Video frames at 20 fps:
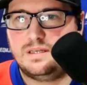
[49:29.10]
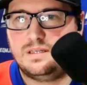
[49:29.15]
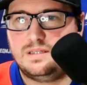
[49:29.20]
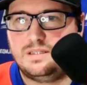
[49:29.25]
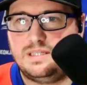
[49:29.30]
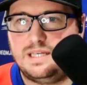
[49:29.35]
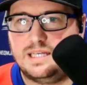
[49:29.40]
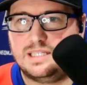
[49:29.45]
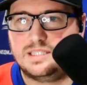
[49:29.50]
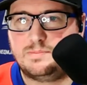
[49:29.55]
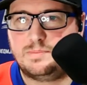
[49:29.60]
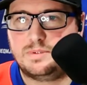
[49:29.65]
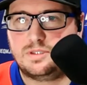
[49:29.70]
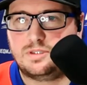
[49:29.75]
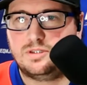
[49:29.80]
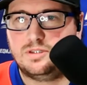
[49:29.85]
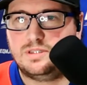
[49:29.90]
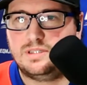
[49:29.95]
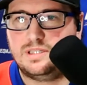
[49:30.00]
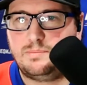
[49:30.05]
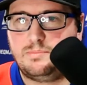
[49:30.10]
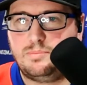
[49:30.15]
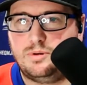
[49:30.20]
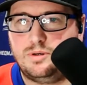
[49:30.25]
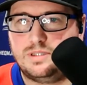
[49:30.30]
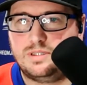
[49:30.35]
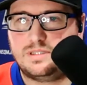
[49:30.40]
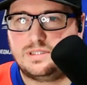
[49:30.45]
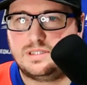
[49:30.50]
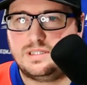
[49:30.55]
Yes, but couldn't they
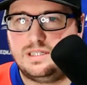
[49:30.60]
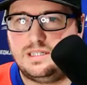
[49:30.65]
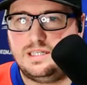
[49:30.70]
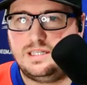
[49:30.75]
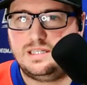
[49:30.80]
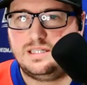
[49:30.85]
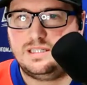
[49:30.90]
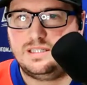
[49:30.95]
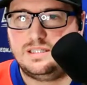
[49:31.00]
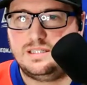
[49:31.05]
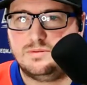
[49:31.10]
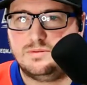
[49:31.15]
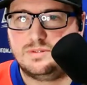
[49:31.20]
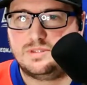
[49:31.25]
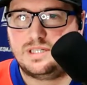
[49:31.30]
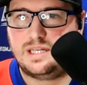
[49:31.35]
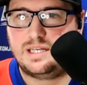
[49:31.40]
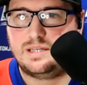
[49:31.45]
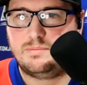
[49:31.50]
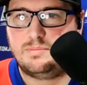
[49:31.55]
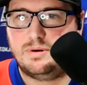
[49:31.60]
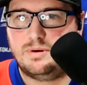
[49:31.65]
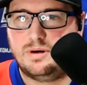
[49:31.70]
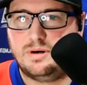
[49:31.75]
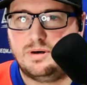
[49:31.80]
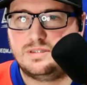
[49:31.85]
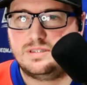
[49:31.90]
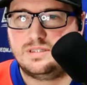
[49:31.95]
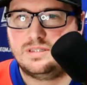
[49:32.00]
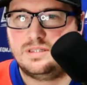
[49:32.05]
put in the rotating
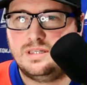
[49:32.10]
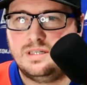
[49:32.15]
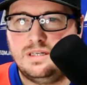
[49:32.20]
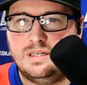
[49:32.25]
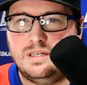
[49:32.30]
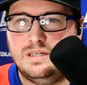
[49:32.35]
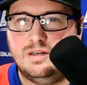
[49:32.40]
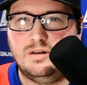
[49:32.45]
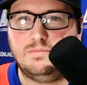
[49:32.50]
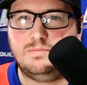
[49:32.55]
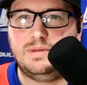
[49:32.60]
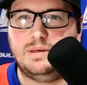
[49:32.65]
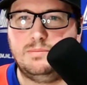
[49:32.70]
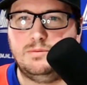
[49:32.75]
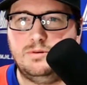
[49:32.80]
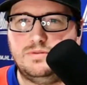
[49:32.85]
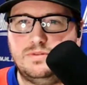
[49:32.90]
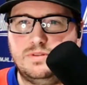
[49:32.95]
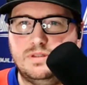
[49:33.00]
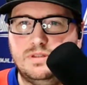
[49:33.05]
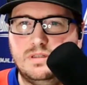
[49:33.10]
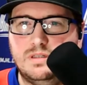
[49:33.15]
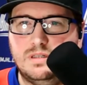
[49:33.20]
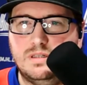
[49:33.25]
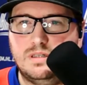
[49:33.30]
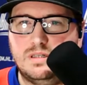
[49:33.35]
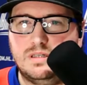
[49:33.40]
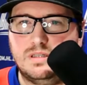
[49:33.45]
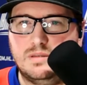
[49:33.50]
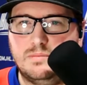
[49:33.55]
part? Oh, that moved.
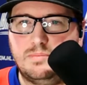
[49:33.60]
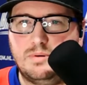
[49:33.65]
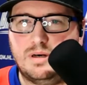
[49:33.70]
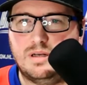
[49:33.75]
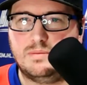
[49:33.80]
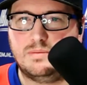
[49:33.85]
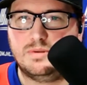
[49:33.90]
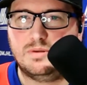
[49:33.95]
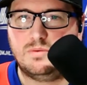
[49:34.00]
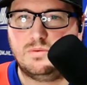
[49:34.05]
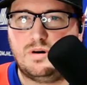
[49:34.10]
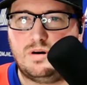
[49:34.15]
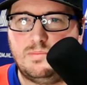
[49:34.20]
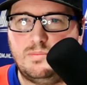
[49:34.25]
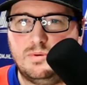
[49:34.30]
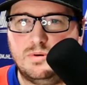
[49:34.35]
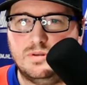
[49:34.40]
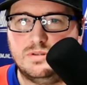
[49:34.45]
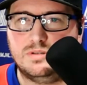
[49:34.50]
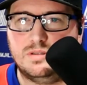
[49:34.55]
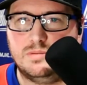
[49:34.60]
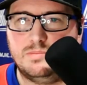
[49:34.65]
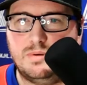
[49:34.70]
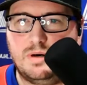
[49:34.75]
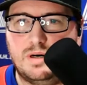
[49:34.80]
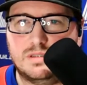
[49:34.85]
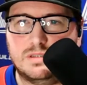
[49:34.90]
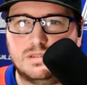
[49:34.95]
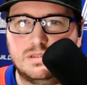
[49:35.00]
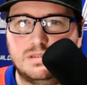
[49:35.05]
On the bottom of the wall boards, the
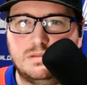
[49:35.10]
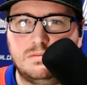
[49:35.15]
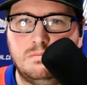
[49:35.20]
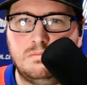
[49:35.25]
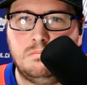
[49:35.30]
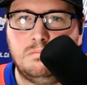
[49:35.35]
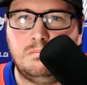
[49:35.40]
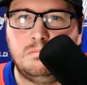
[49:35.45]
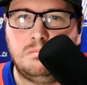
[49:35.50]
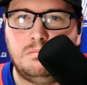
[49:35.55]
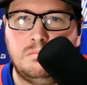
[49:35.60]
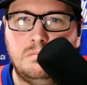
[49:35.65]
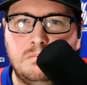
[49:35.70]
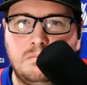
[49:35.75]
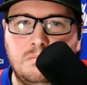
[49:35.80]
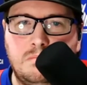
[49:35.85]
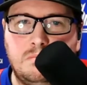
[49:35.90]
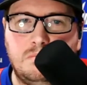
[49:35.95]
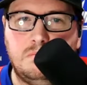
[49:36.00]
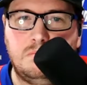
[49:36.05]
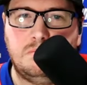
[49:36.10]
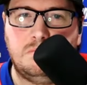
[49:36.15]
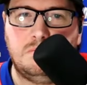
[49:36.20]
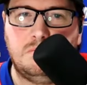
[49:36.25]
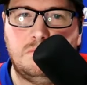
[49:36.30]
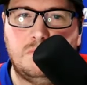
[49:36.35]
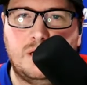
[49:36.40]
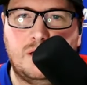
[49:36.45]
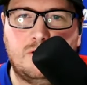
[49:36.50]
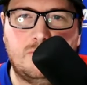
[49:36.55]
boxes.
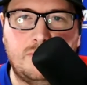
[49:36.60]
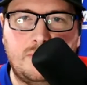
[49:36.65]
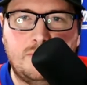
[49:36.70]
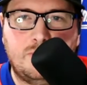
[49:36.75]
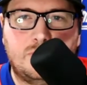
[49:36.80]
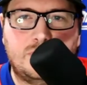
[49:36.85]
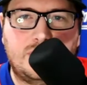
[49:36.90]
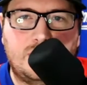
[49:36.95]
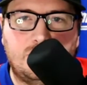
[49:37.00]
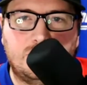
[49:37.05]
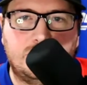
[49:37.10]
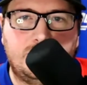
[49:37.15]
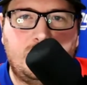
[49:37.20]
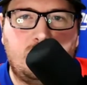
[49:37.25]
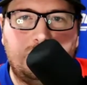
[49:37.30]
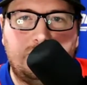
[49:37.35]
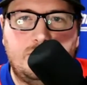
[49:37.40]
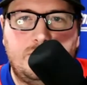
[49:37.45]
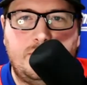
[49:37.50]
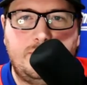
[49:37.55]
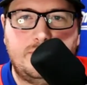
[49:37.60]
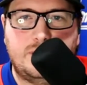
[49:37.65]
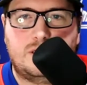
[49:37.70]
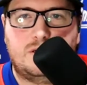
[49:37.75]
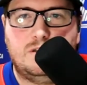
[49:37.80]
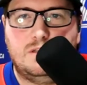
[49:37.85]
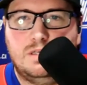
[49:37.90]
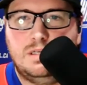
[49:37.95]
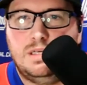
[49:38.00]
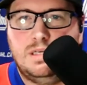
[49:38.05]
I don't remember what that was about, but maybe they
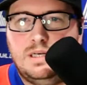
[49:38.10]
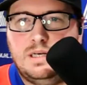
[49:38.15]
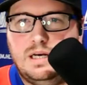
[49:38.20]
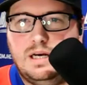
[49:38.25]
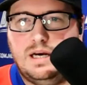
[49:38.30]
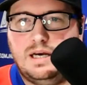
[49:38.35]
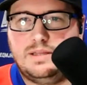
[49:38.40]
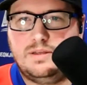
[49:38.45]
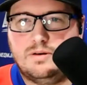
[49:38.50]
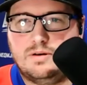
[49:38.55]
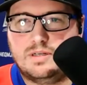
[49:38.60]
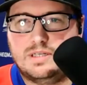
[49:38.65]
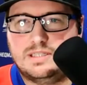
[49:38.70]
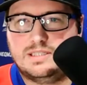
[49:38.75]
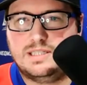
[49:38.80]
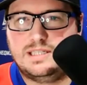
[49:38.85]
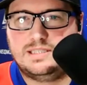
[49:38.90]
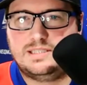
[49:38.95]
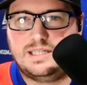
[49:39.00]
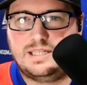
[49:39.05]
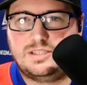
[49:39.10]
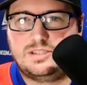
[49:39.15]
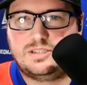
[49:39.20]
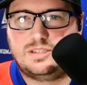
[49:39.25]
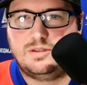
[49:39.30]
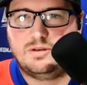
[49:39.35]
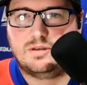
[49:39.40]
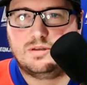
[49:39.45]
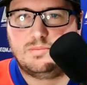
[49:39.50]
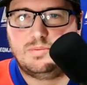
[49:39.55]
could. The organ is a nice touch.
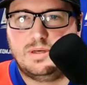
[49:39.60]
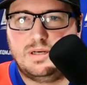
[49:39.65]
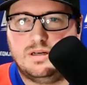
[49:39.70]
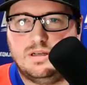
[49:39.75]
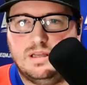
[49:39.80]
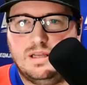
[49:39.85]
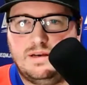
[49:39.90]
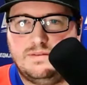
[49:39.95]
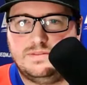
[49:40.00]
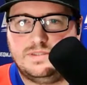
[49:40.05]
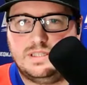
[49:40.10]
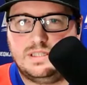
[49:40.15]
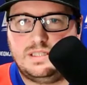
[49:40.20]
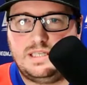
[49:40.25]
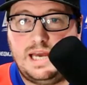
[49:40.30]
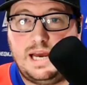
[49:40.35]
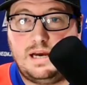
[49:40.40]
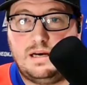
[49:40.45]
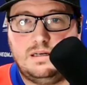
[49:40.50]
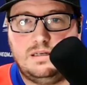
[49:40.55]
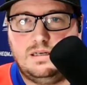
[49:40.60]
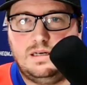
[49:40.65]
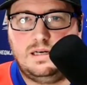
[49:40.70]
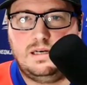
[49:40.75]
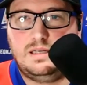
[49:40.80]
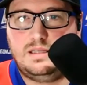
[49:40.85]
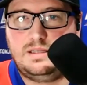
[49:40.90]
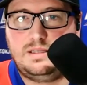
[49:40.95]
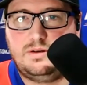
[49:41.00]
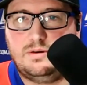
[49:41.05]
The organ player loves it. Yeah,
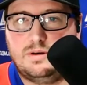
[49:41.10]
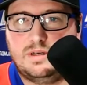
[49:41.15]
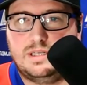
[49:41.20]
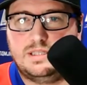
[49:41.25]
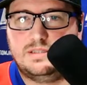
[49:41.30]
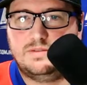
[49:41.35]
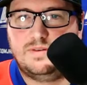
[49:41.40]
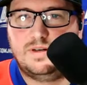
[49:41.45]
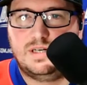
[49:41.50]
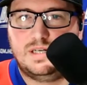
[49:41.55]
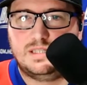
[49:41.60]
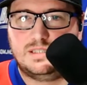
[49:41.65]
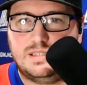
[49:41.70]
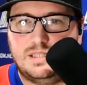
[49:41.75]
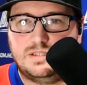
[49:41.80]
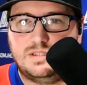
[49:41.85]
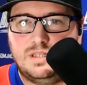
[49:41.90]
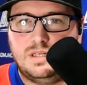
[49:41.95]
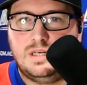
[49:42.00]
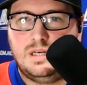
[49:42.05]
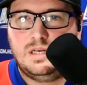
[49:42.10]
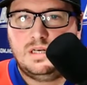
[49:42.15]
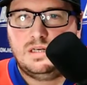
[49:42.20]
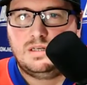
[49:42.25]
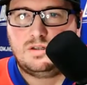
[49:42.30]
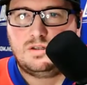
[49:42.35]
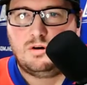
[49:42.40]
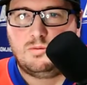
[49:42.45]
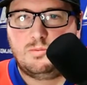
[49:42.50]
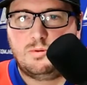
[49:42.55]
the organ is a very nice touch.
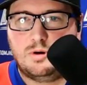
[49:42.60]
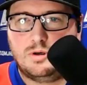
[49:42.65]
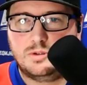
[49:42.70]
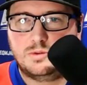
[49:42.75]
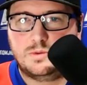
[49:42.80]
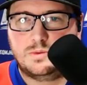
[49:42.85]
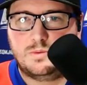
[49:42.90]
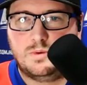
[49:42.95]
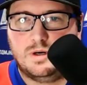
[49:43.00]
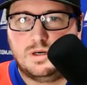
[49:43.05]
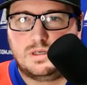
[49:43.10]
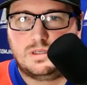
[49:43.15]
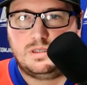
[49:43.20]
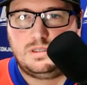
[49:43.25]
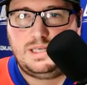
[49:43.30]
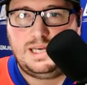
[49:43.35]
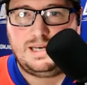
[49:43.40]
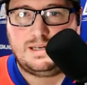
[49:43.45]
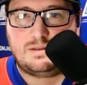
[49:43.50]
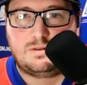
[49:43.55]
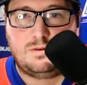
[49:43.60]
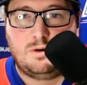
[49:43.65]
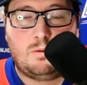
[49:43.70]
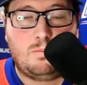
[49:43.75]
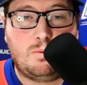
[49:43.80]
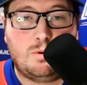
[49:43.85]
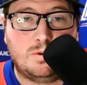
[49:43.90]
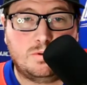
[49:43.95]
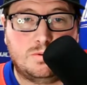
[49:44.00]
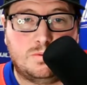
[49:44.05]
GoPros would work. Yeah,
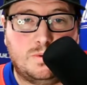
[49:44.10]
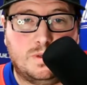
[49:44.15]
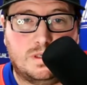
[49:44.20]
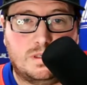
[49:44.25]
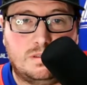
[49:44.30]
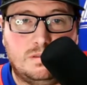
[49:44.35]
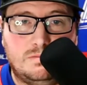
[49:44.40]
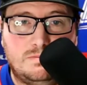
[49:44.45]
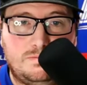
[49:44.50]
GoPros would work.